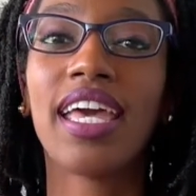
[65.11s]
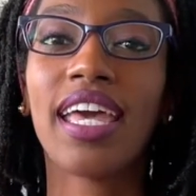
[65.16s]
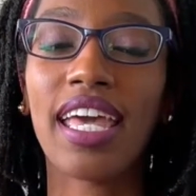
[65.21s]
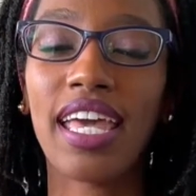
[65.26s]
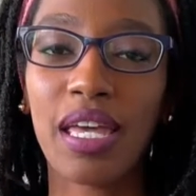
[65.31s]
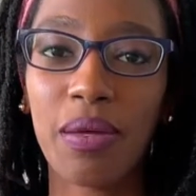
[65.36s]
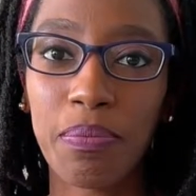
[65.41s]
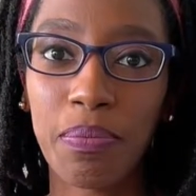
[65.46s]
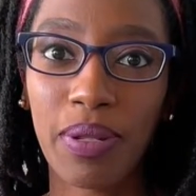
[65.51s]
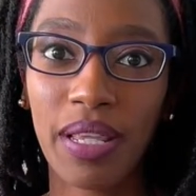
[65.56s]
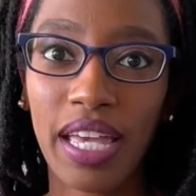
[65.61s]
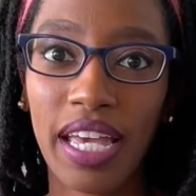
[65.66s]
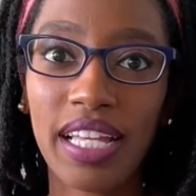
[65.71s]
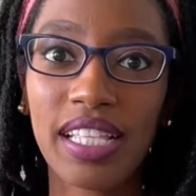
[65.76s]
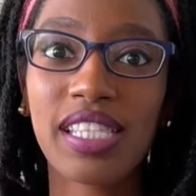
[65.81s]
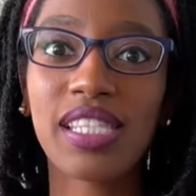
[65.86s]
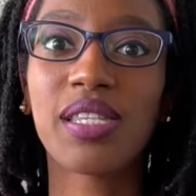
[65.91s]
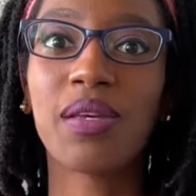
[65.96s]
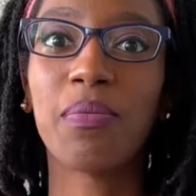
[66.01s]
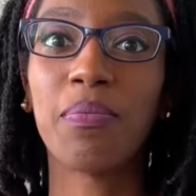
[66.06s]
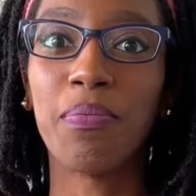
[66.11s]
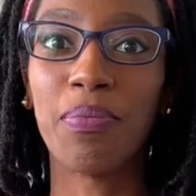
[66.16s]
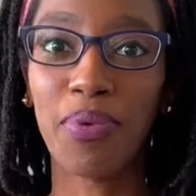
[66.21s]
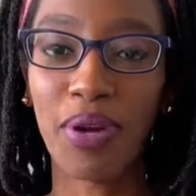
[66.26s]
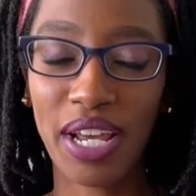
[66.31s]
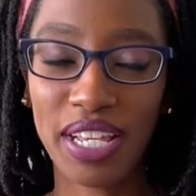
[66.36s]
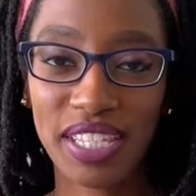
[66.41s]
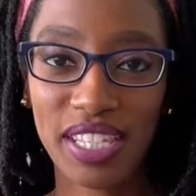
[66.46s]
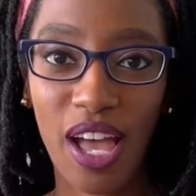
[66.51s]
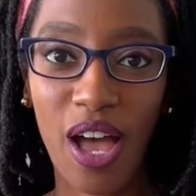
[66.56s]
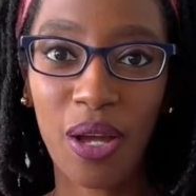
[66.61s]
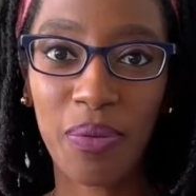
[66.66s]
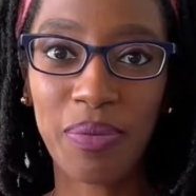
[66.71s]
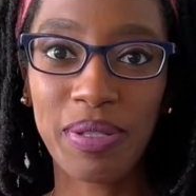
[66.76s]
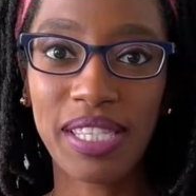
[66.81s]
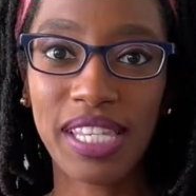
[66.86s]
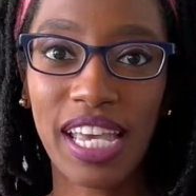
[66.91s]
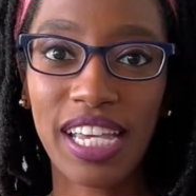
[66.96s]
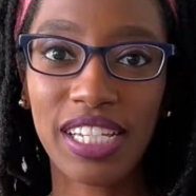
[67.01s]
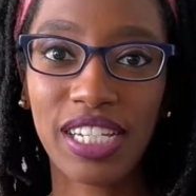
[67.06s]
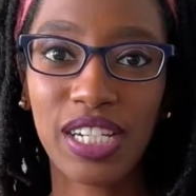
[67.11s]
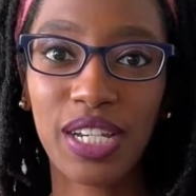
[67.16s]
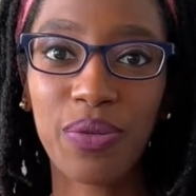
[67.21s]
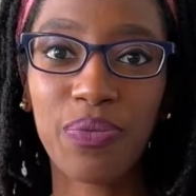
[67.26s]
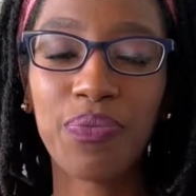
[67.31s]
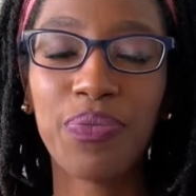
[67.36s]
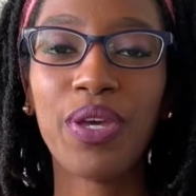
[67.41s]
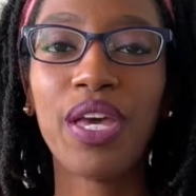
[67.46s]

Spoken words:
implants, breast augmentation.